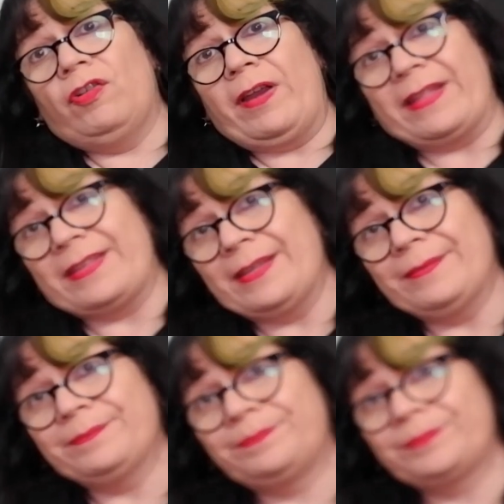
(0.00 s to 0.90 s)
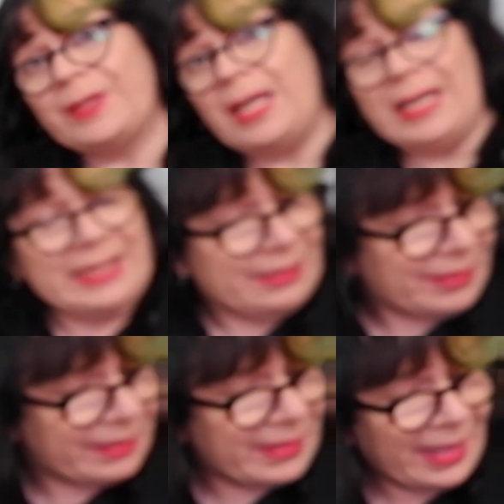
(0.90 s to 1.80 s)
Right, now
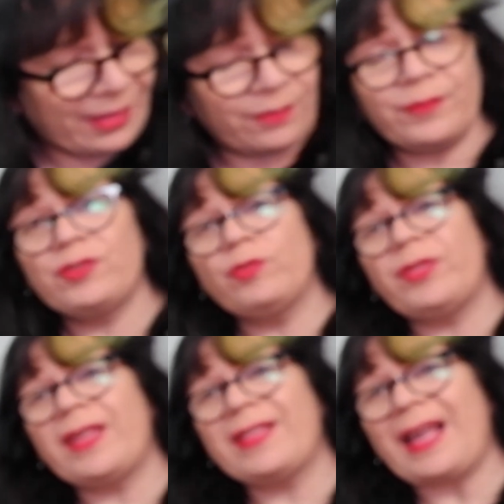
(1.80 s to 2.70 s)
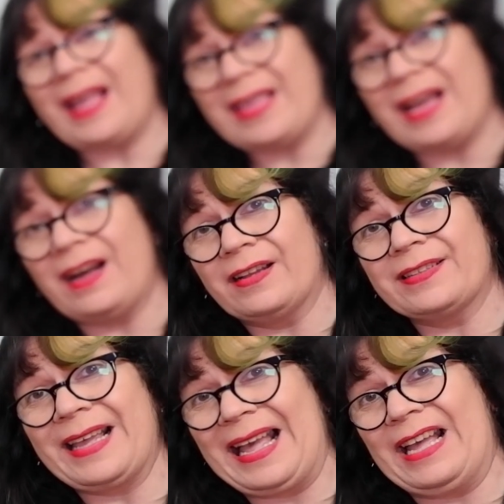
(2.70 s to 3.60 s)
then, next, for two things I
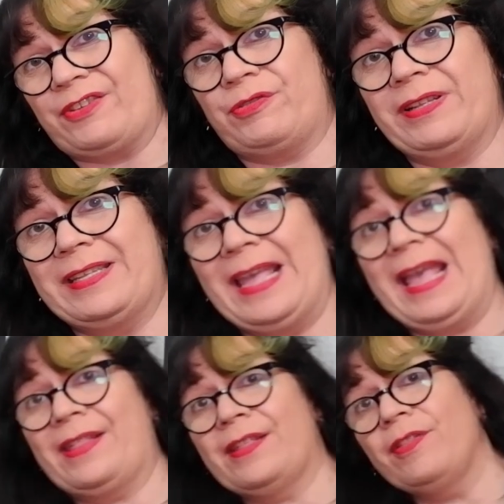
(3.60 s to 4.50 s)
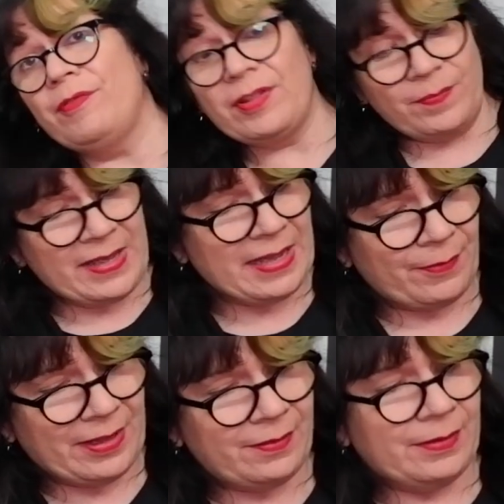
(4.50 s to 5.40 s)
can't actually test, and the reason being,
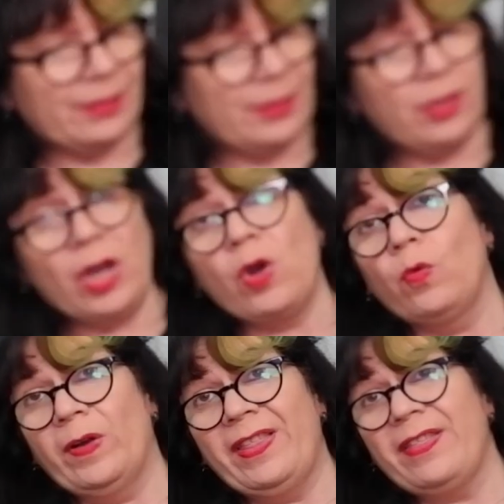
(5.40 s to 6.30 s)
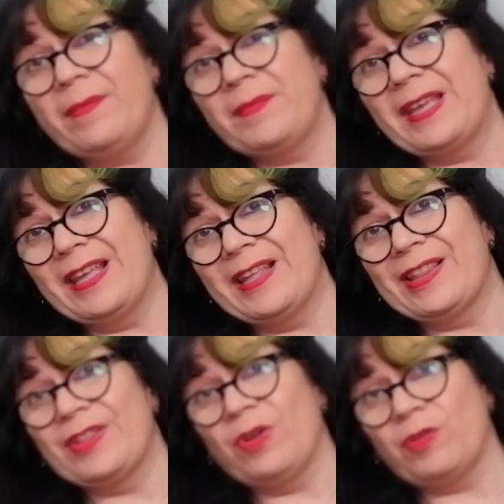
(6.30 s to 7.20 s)
well, one of them
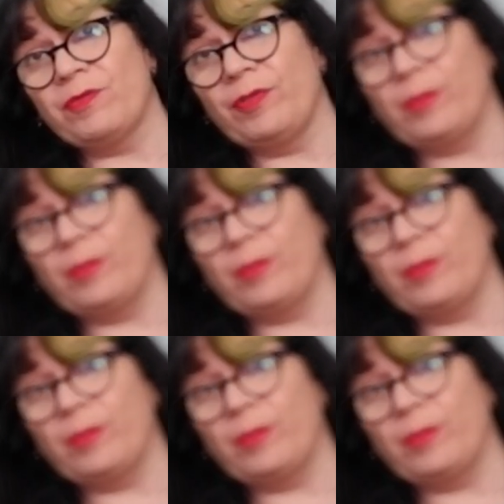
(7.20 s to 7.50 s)
is not